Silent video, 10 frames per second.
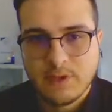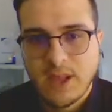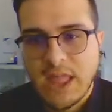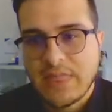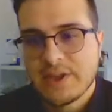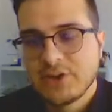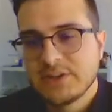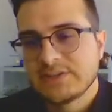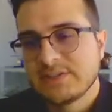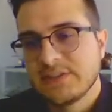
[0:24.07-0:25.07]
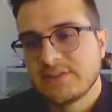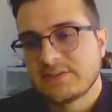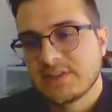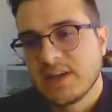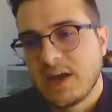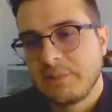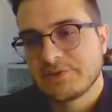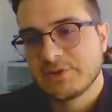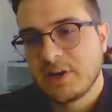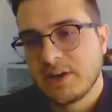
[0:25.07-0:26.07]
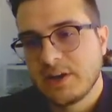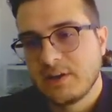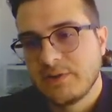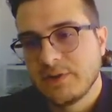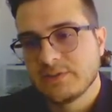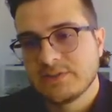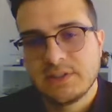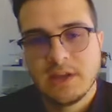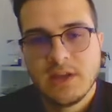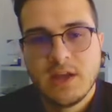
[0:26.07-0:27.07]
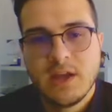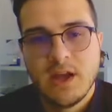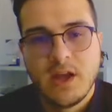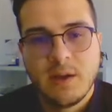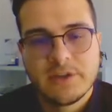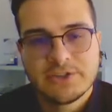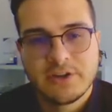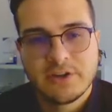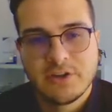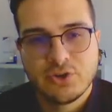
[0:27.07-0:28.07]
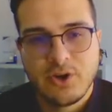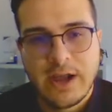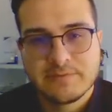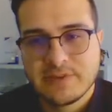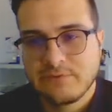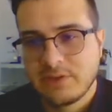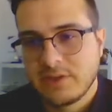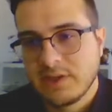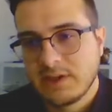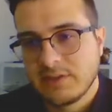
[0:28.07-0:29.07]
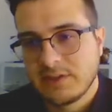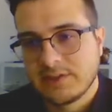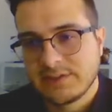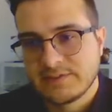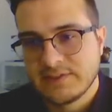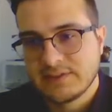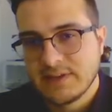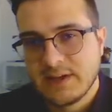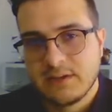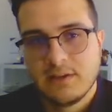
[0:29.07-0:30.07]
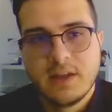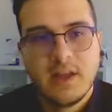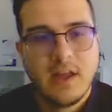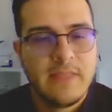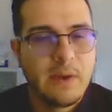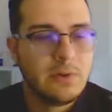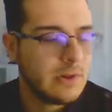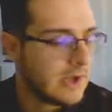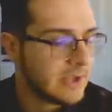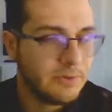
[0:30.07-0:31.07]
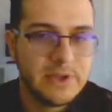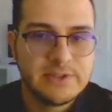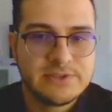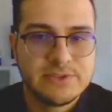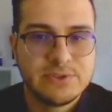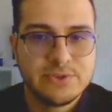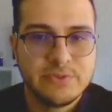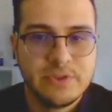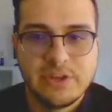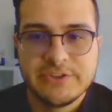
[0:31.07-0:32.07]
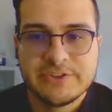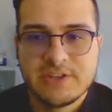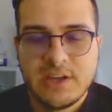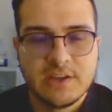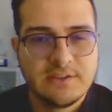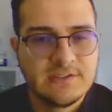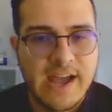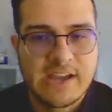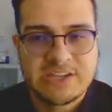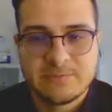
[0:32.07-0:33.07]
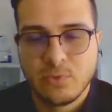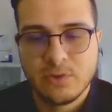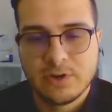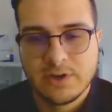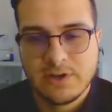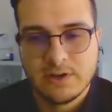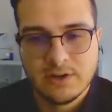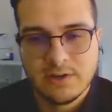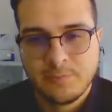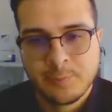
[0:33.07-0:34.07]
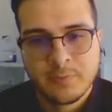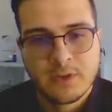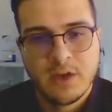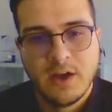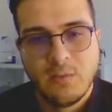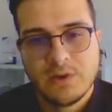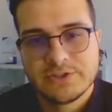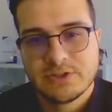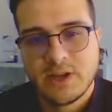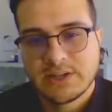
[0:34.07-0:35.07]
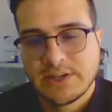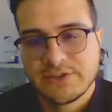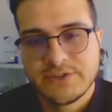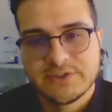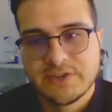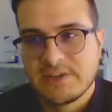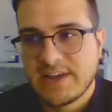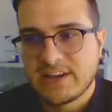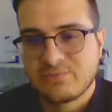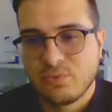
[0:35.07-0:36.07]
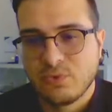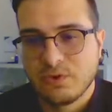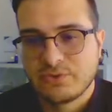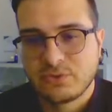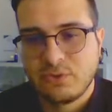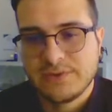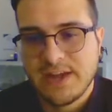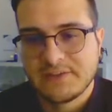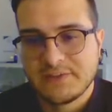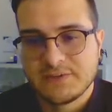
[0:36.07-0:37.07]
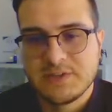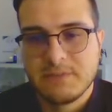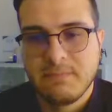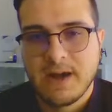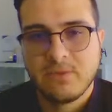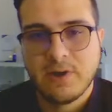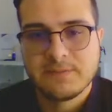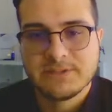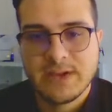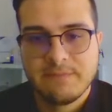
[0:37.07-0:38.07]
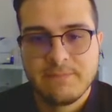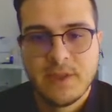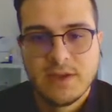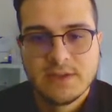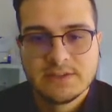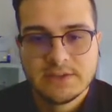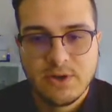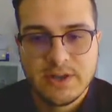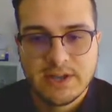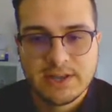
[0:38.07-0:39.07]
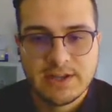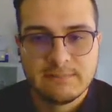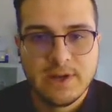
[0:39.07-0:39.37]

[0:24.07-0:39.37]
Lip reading: And then you're going to see the CINC option right here. If you don't see it, make sure you're on Your Apps, Everything, and then click the CINC tile. That will log you into the CINC dashboard here. Once you're logged into the CINC dashboard, scroll down until you see My Website. So go ahead and click My